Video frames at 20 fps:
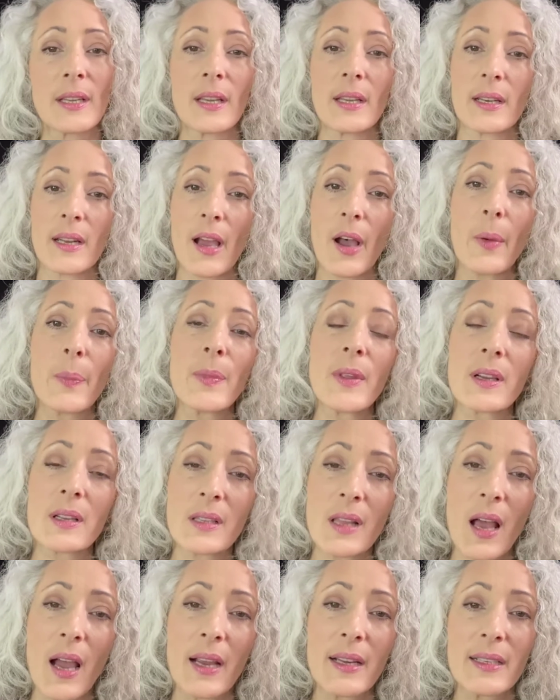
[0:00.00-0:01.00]
can help the
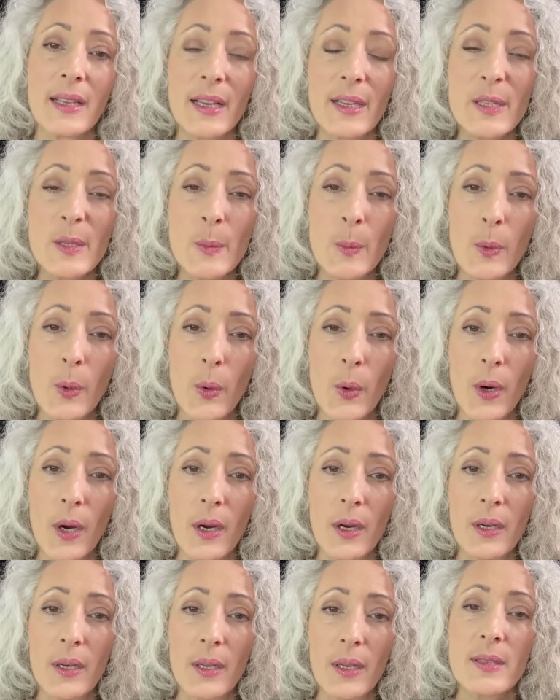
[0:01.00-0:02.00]
client
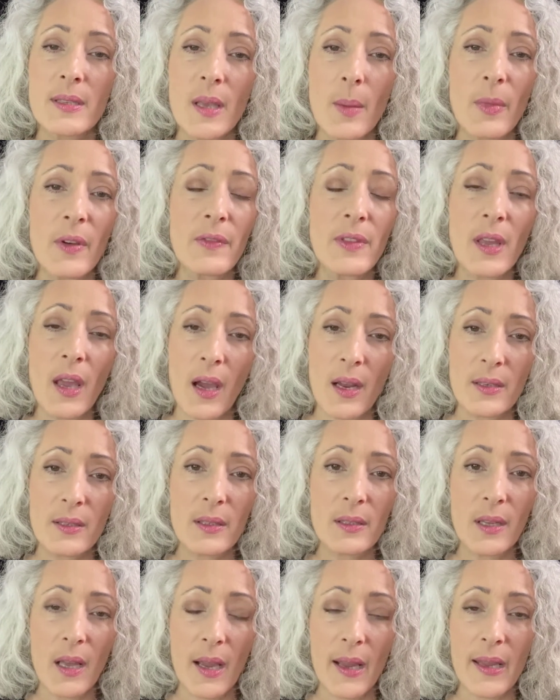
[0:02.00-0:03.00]
explore some of the
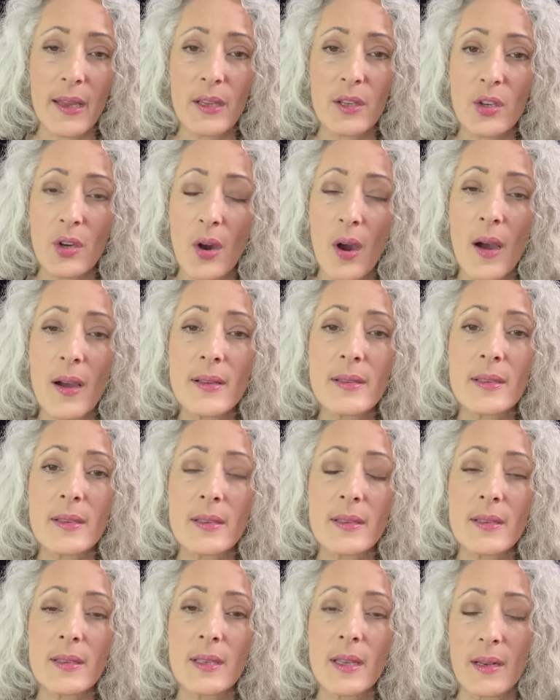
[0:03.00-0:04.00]
underlying
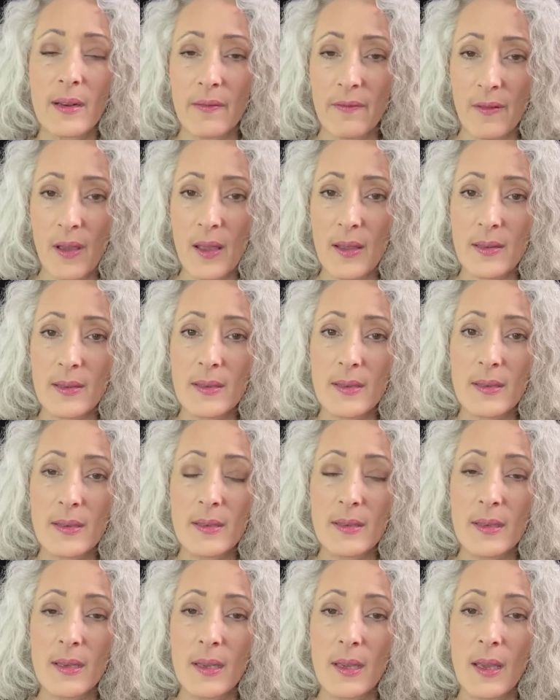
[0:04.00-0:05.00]
causes and
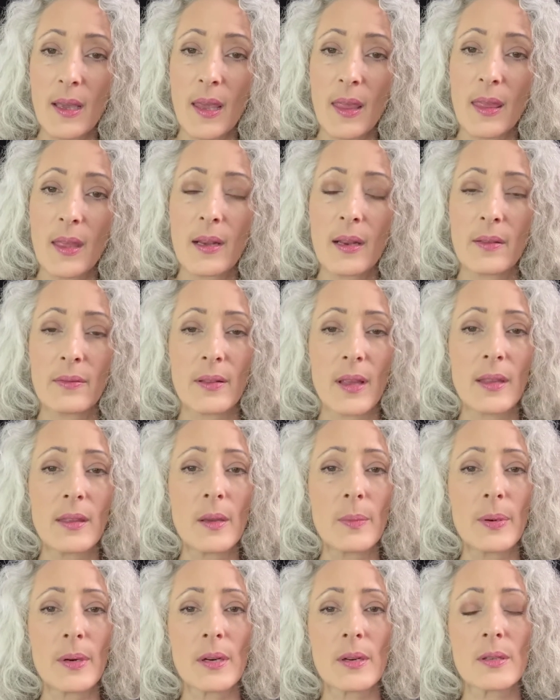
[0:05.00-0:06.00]
events that have led the
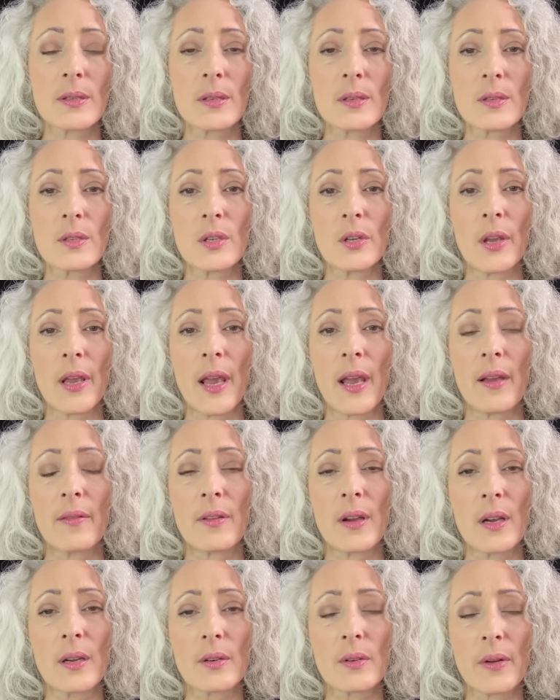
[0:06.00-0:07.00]
person to have
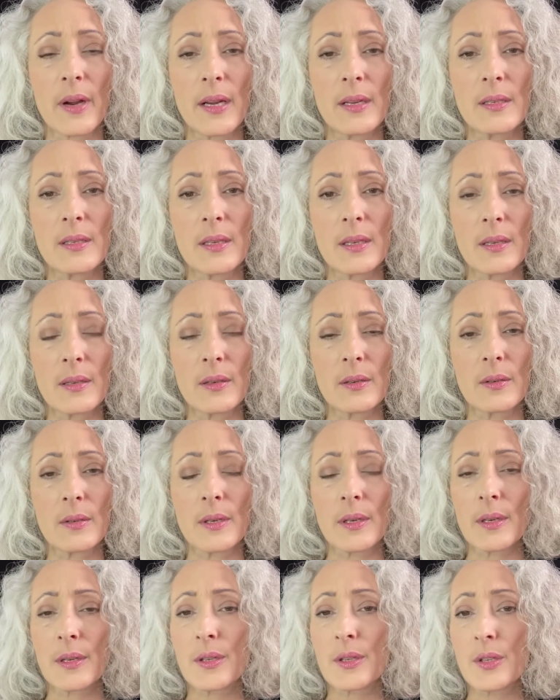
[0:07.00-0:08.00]
a great deal
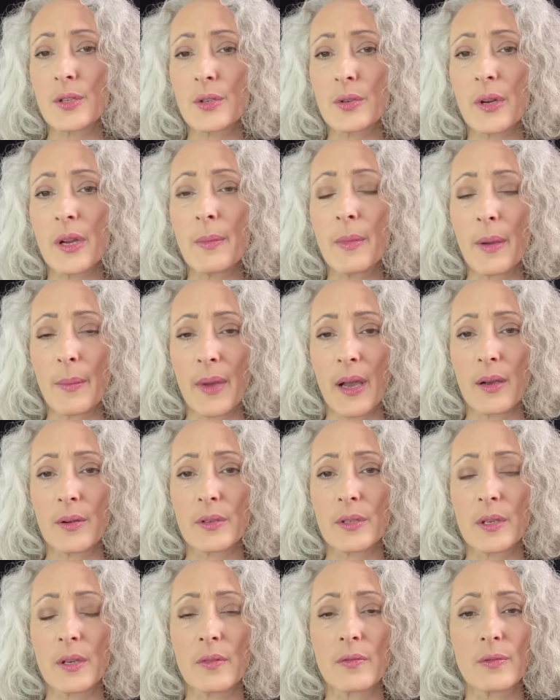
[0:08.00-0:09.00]
or extreme
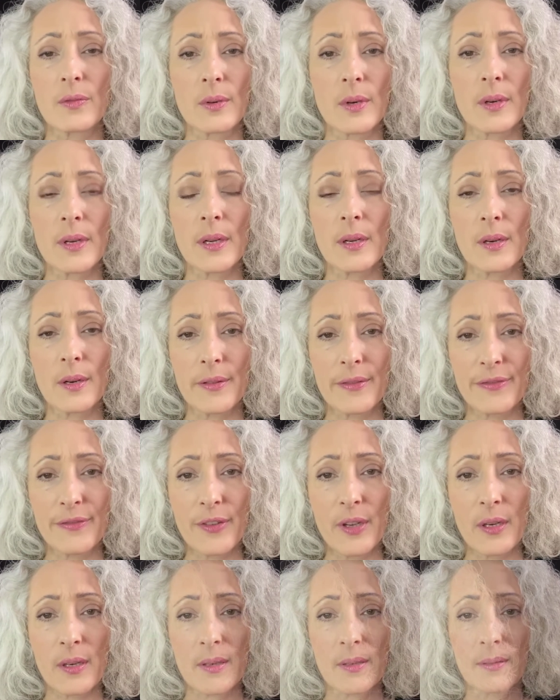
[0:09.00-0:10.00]
amount of worry or
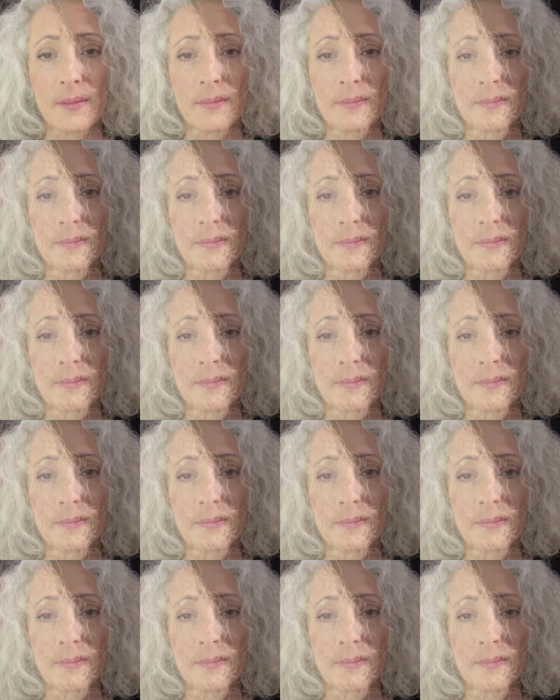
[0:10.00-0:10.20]
fear.